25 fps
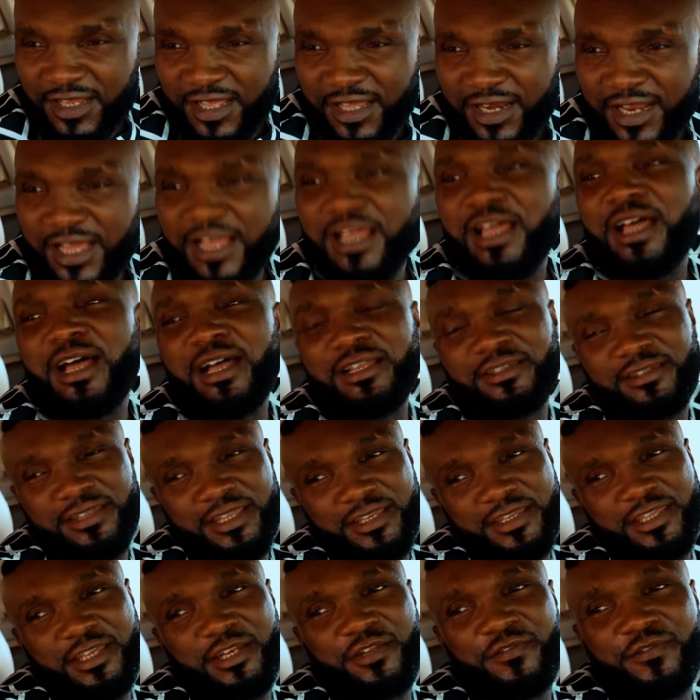naira and
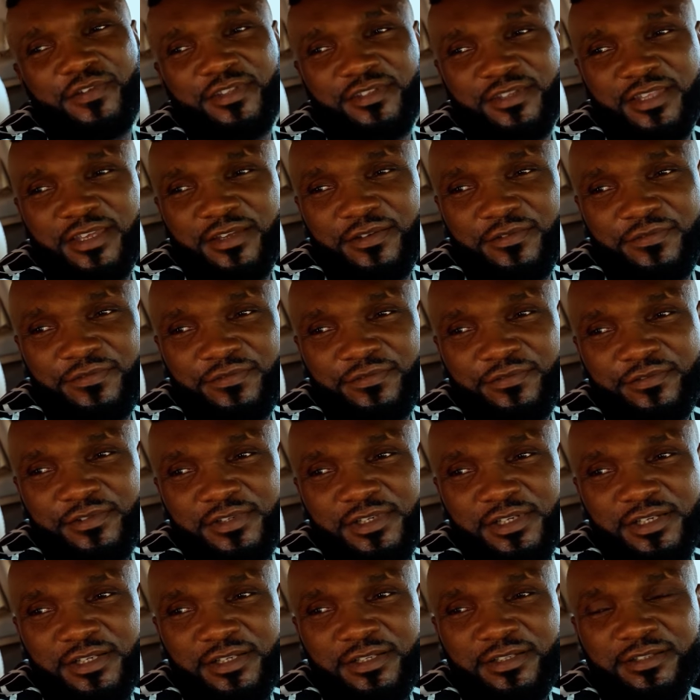take care of yourself.
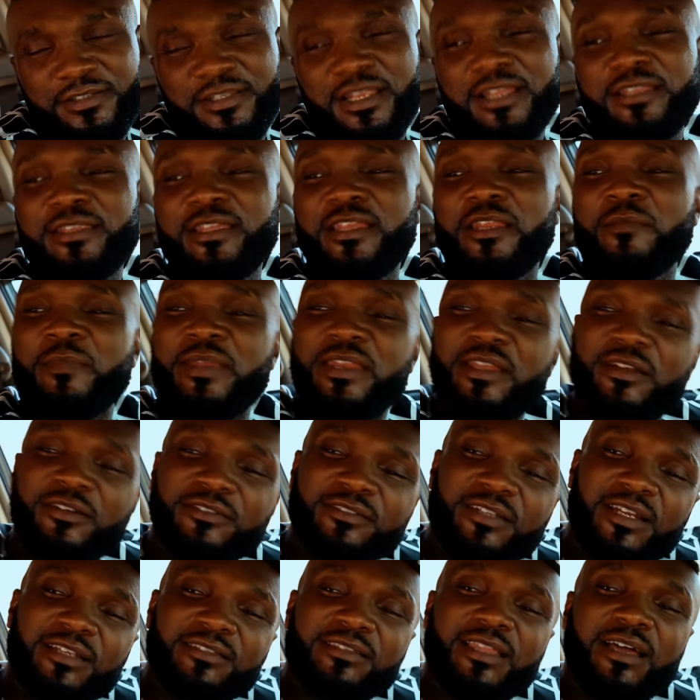Then the remaining
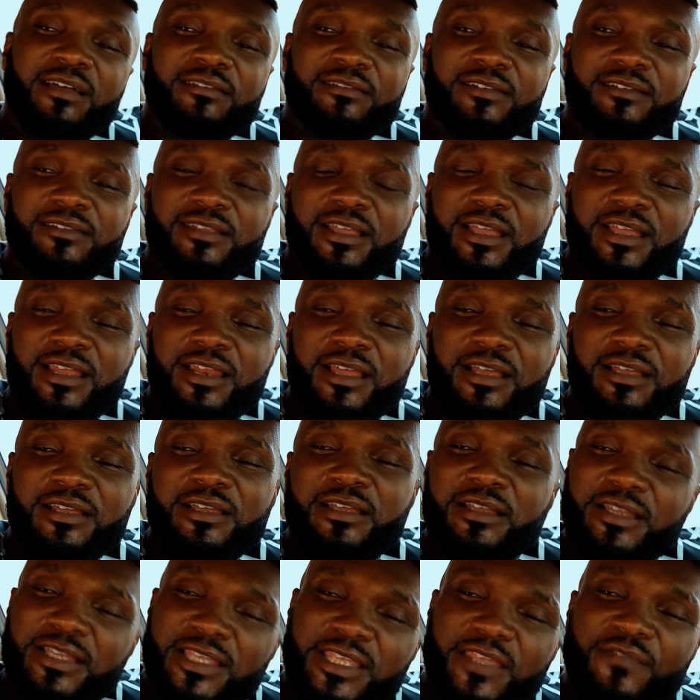100,000 naira,
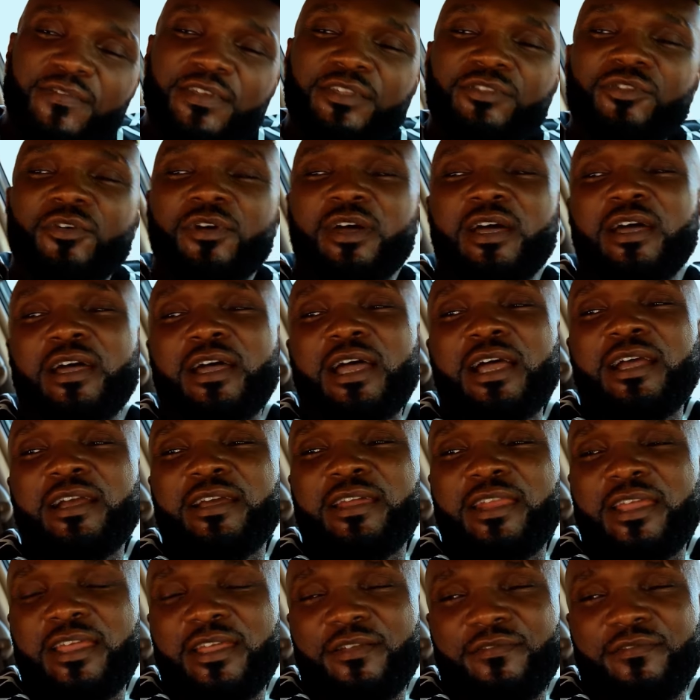give it to her and create